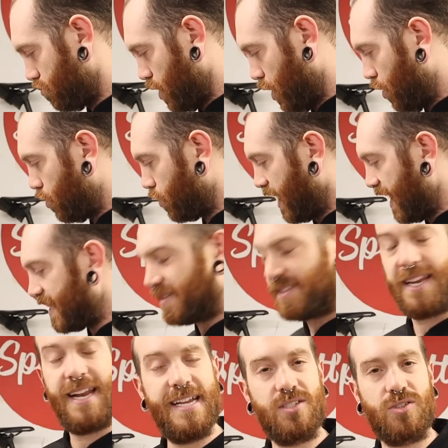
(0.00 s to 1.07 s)
Okay,
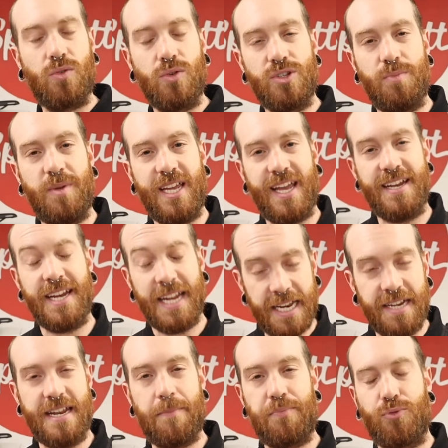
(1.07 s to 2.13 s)
today is going to be an
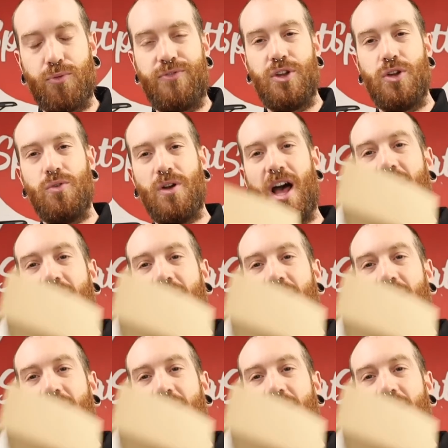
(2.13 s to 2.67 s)
in-depth review